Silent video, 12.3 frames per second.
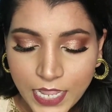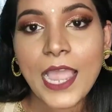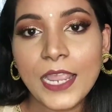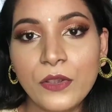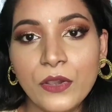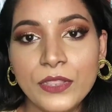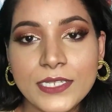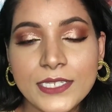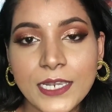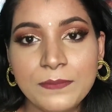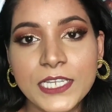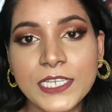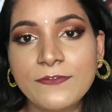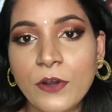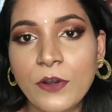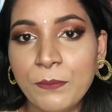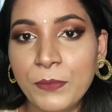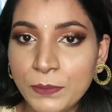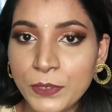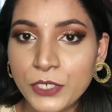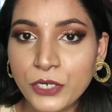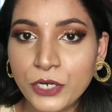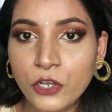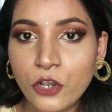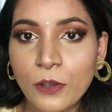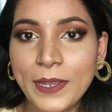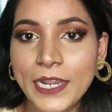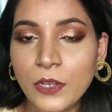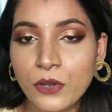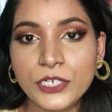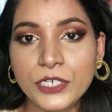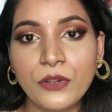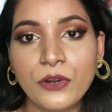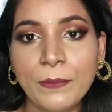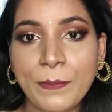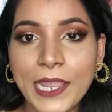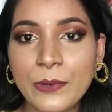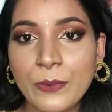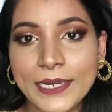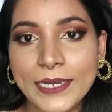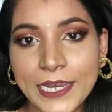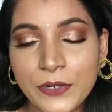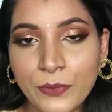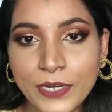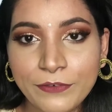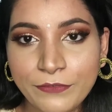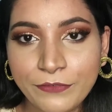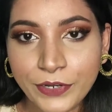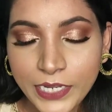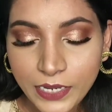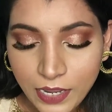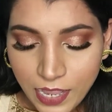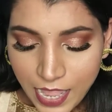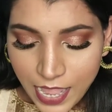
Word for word: I got this lipsticks from purplle.com and I got it on a buy one get one free